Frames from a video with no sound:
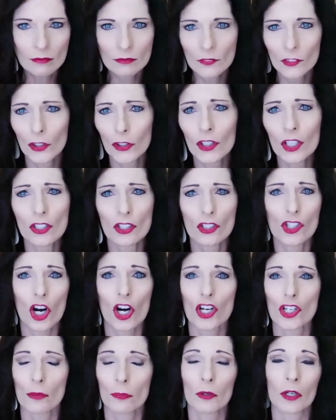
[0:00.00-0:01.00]
You can
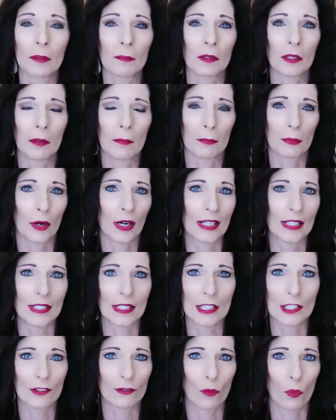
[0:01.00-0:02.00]
charge premium
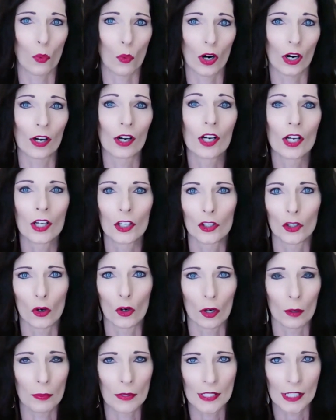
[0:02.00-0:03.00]
prices for
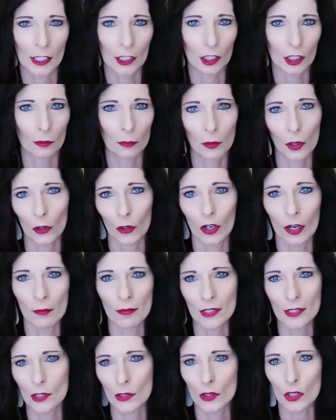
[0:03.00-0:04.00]
your particular
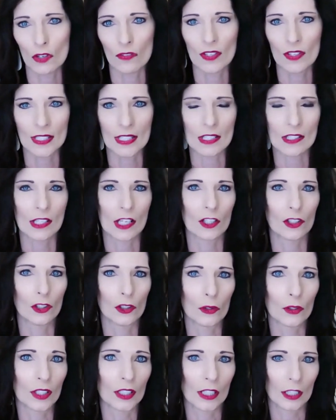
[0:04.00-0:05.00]
programs and services, and
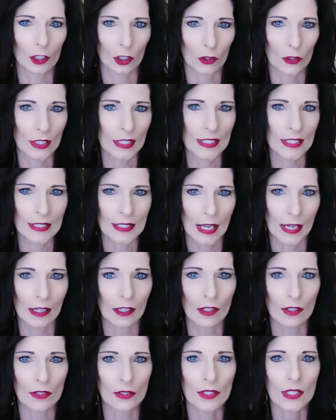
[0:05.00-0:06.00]
you can increase
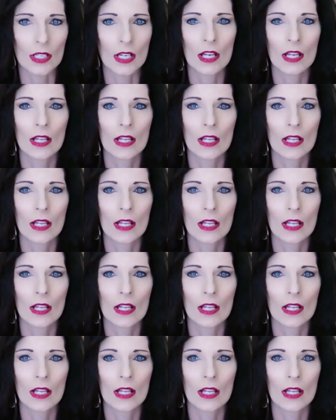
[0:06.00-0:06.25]
sales.